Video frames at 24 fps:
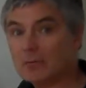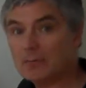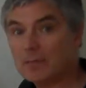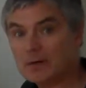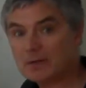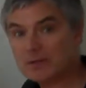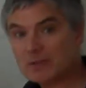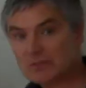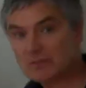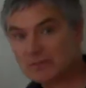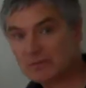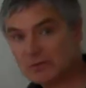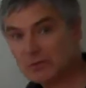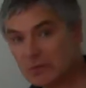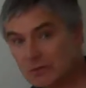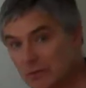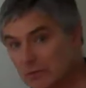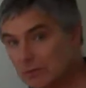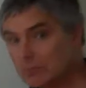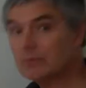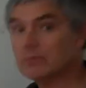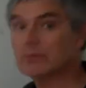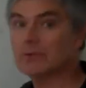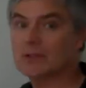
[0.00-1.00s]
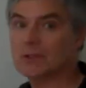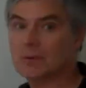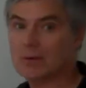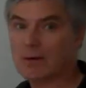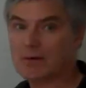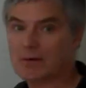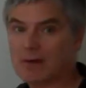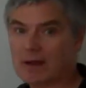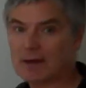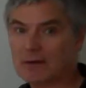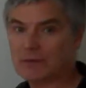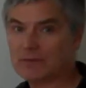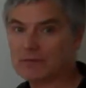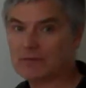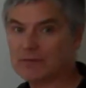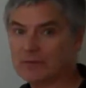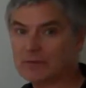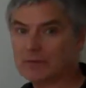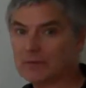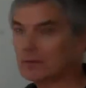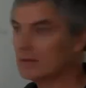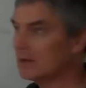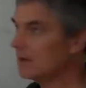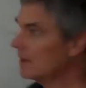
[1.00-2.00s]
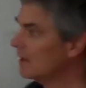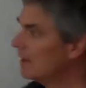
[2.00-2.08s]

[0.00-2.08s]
bunch of new URLs,